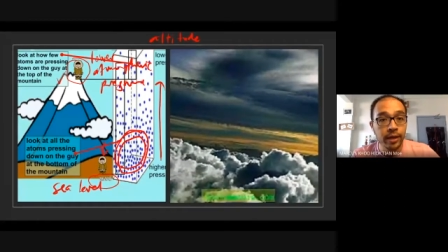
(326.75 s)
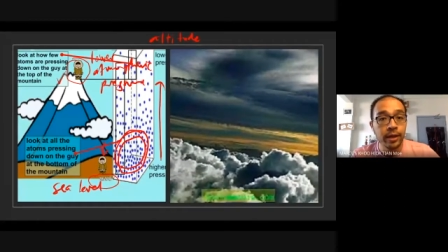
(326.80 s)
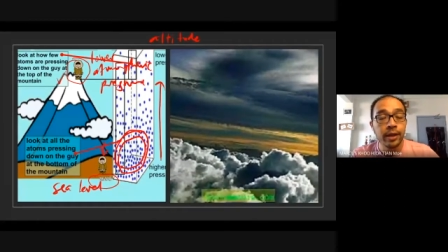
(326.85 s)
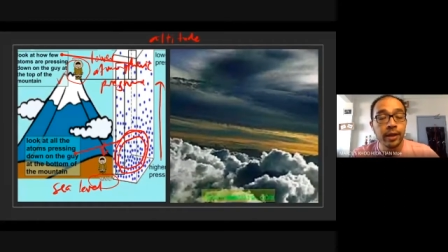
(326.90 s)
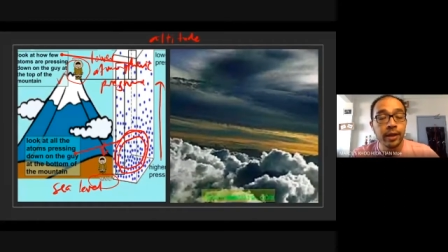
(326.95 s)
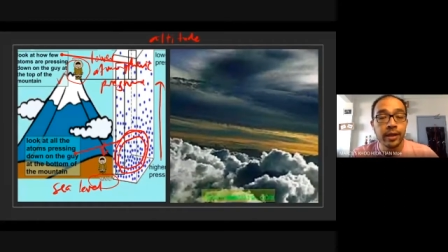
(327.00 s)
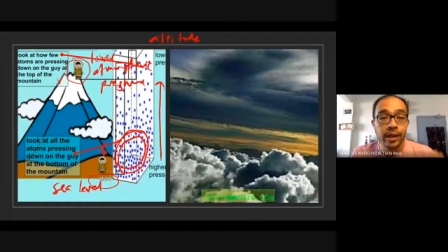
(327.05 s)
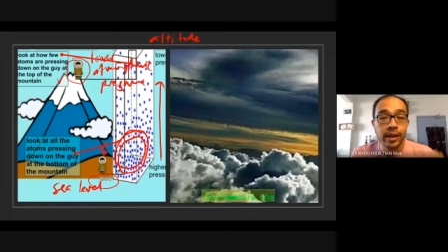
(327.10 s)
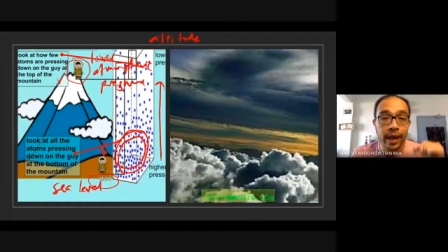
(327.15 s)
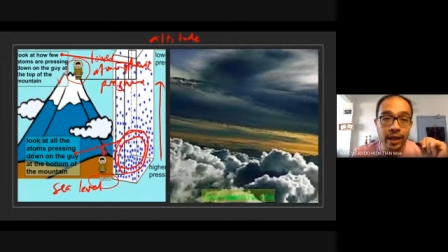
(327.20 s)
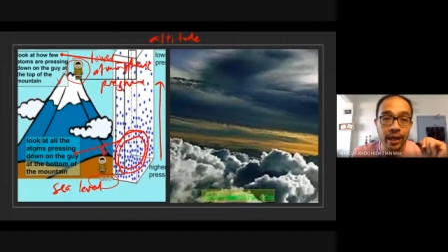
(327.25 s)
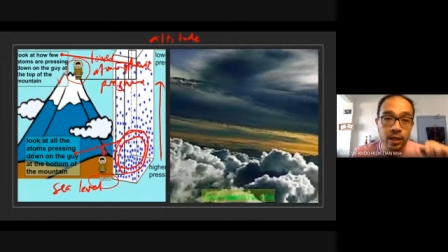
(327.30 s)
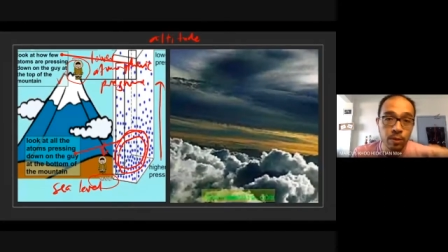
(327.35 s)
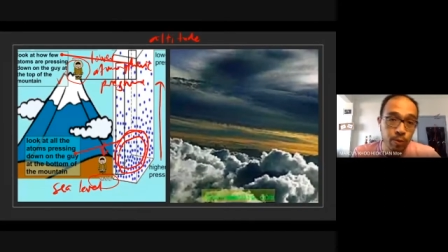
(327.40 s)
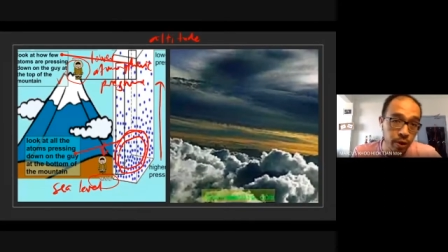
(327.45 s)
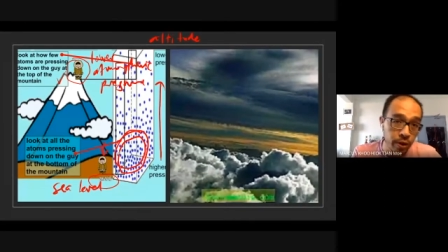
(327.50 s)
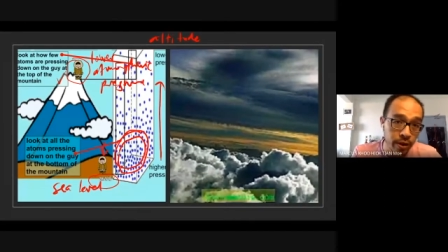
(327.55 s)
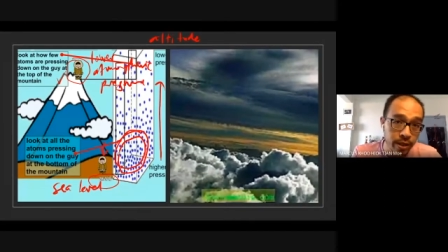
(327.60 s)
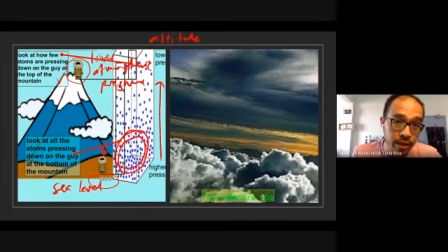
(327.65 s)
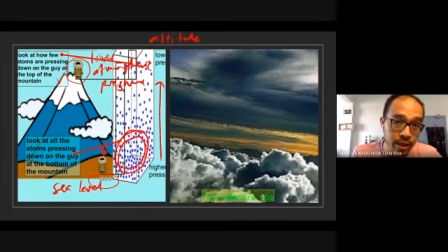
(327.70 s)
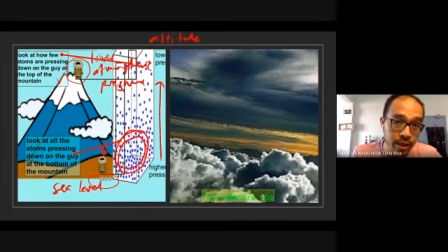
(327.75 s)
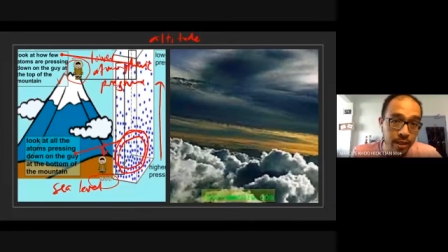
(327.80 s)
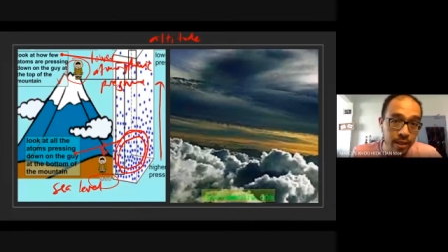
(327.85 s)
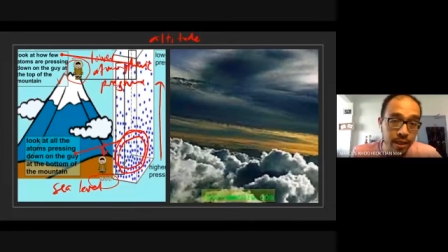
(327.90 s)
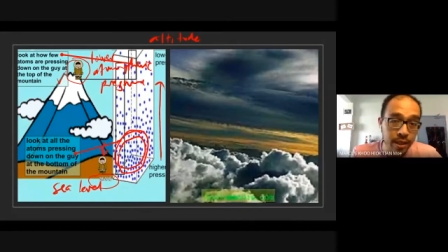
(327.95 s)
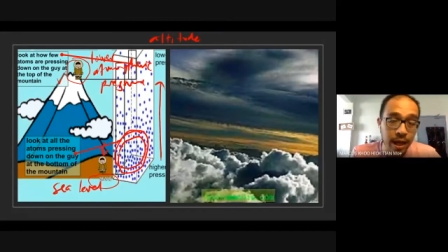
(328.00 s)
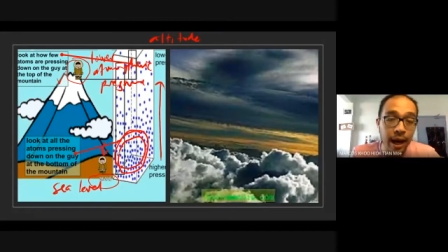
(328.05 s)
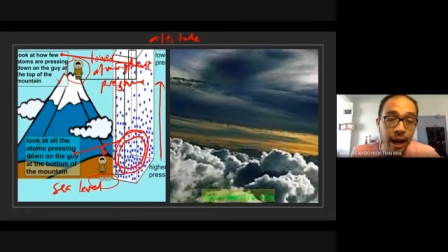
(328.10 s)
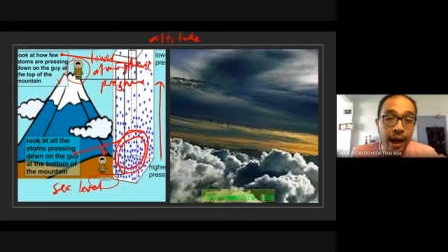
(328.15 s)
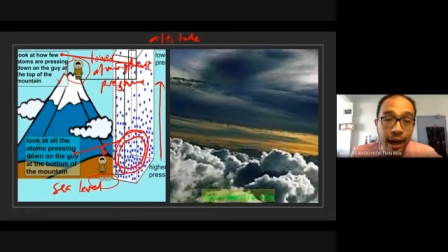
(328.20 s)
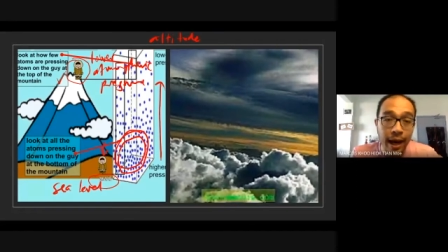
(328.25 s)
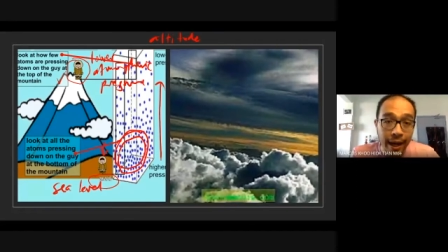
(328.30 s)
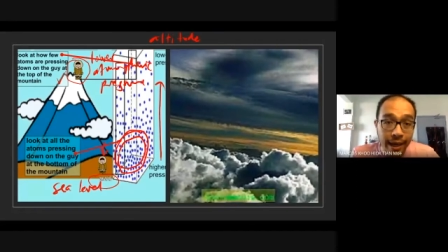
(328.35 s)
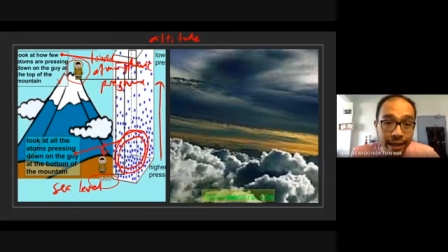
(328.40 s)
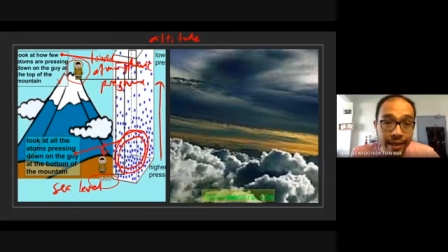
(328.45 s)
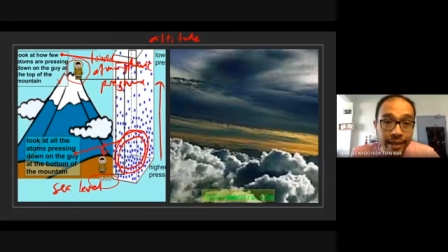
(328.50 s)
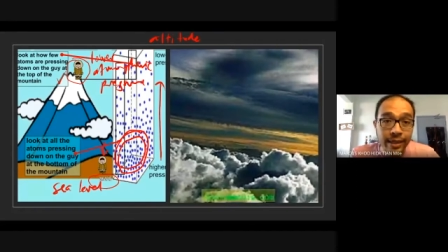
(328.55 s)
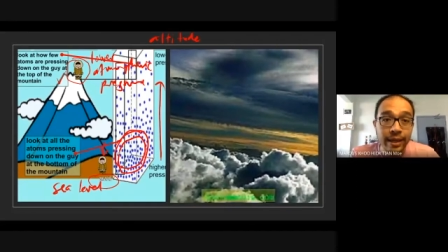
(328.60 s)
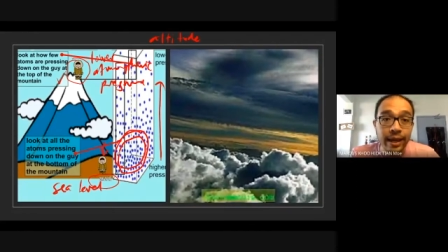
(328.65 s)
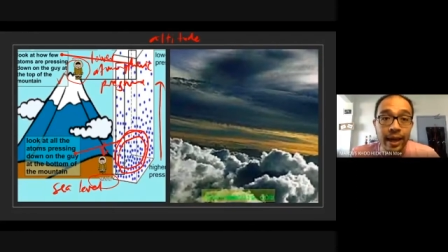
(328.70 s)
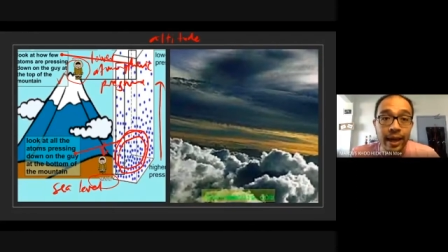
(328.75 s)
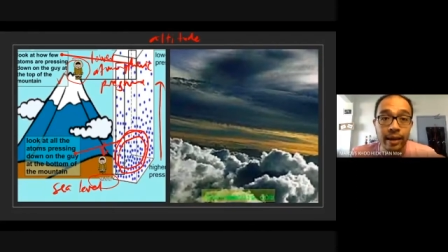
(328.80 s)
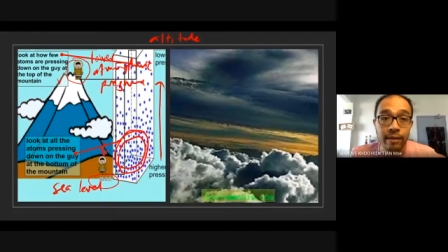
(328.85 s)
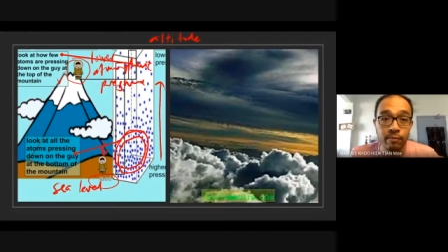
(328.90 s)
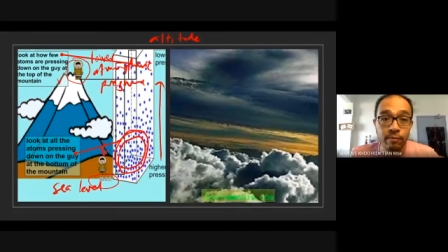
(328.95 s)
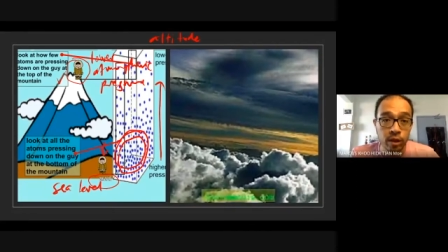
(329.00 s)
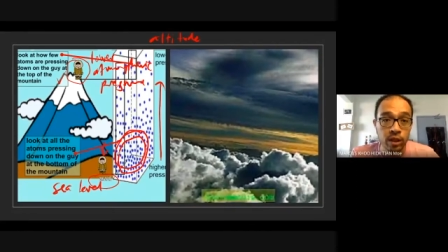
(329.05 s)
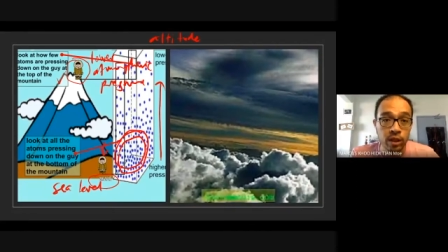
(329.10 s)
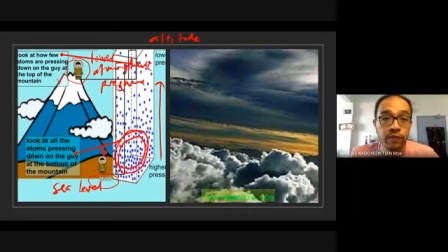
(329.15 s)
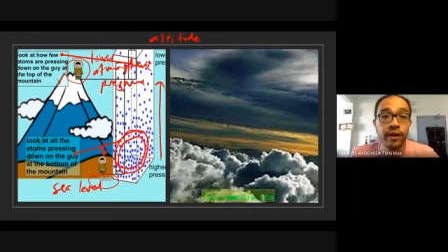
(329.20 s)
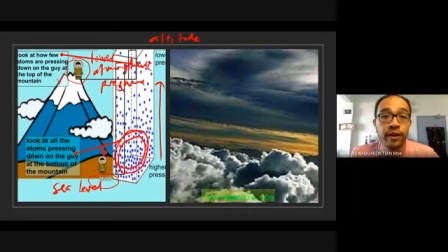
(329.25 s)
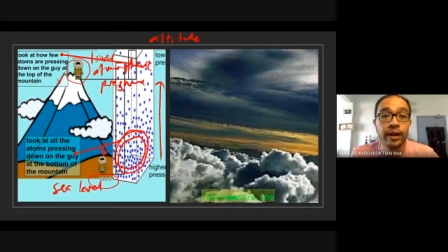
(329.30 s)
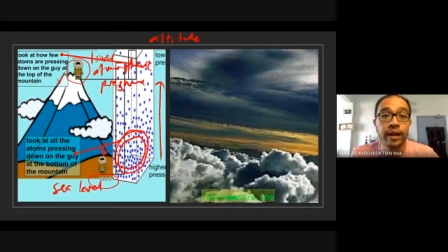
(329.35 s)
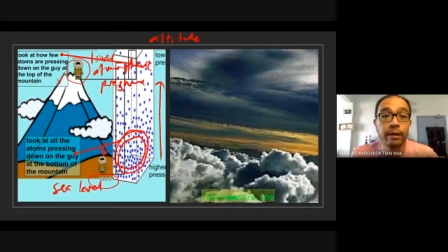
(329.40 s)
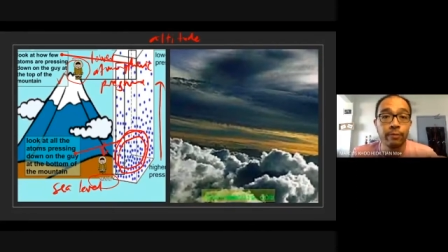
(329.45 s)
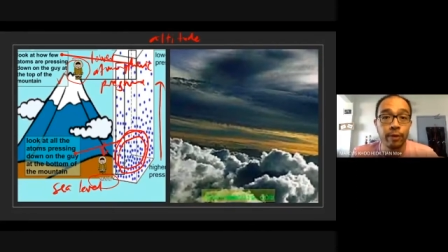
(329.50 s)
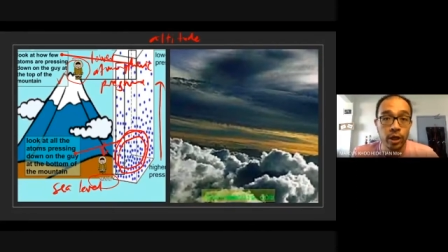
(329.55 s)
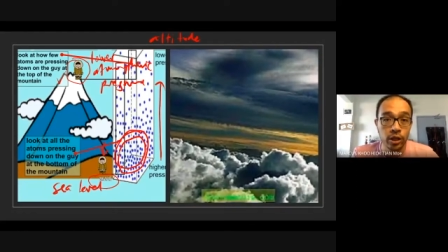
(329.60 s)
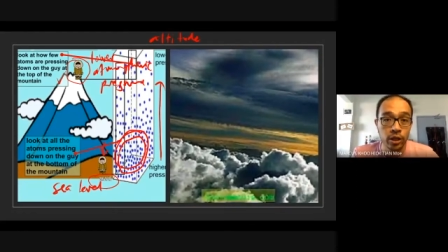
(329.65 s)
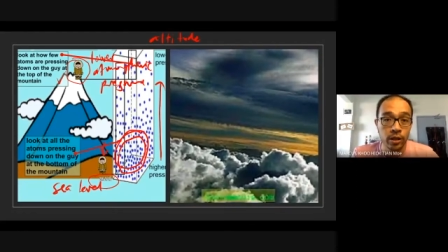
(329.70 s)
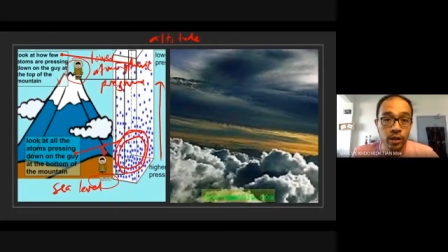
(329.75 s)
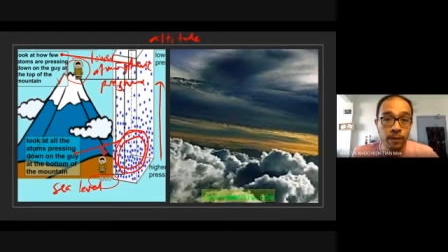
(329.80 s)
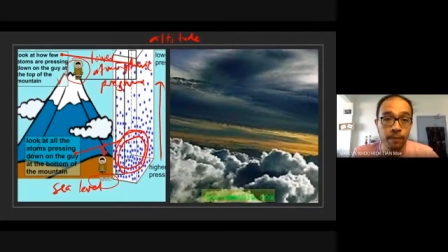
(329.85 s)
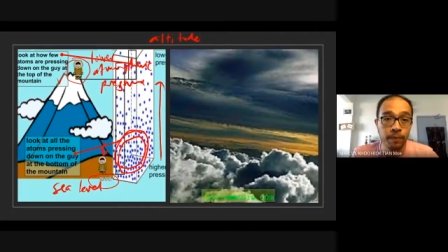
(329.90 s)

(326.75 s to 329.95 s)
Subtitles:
he experiences a higher atmospheric pressure.